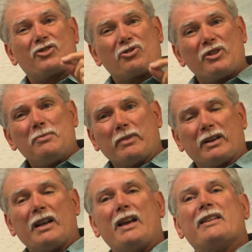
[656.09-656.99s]

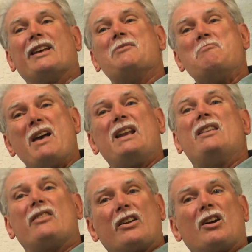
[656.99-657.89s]
treatment that
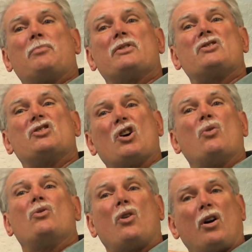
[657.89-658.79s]
many therapists
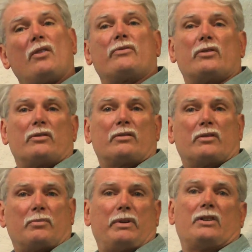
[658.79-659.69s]
don't offer
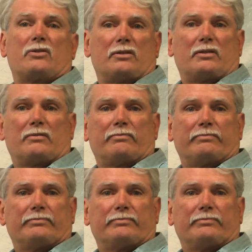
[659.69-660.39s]
their patients.